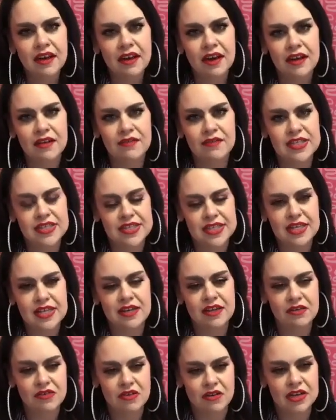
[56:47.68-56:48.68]
of
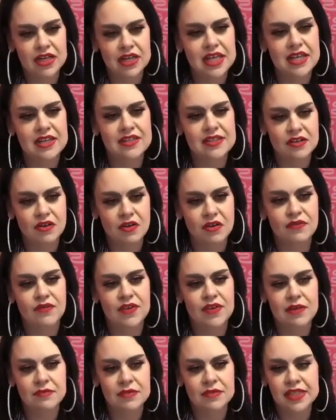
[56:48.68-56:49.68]
seeing our kids and our
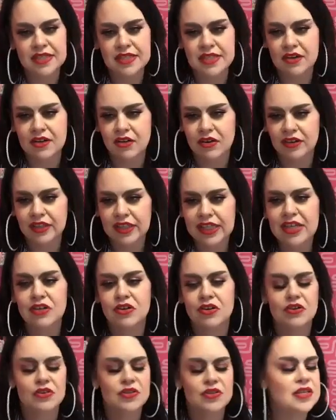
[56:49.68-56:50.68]
families and our
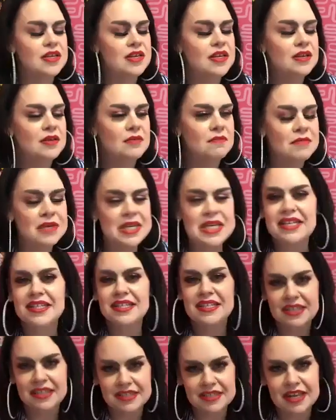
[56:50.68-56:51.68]
leaders be
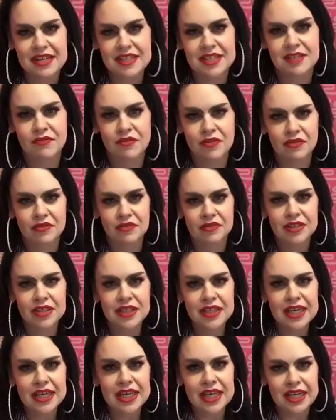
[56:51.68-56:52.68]
successful.
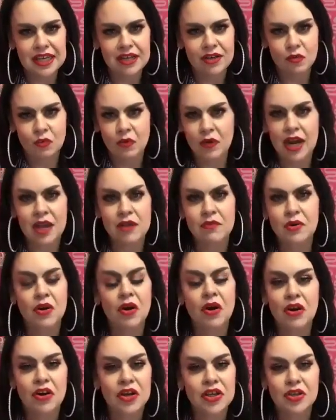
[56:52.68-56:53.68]
And what I would
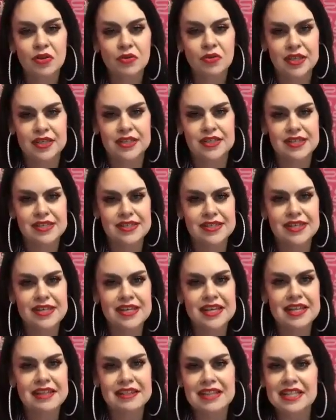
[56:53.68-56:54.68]
argue is
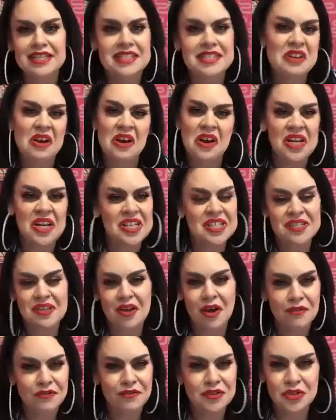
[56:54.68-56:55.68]
that's not a
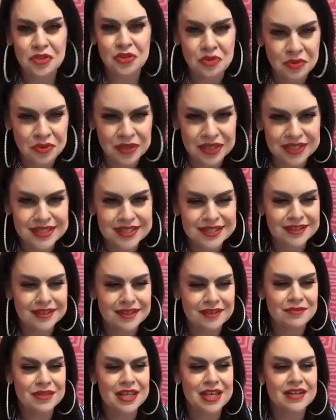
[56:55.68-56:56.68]
soft choice.
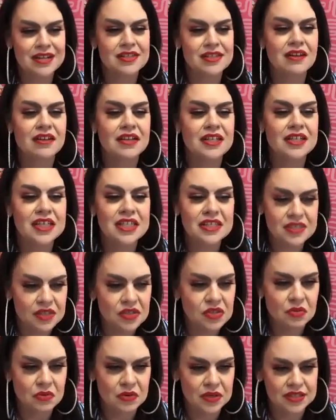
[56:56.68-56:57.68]
That is not an easy
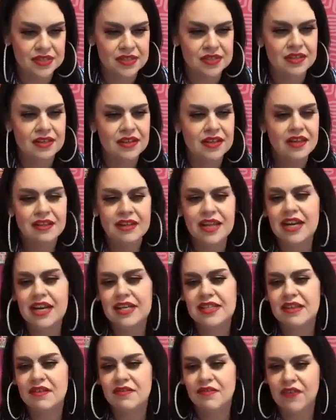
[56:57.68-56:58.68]
choice. That
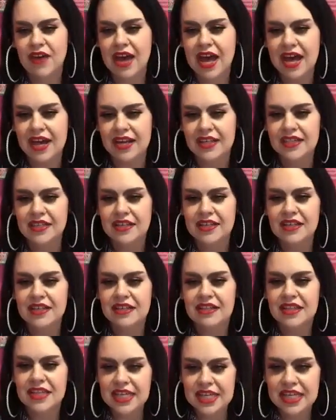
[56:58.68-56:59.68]
is, in fact,
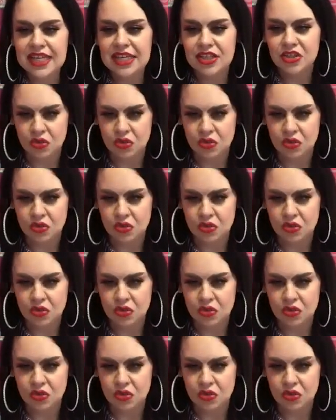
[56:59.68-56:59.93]
the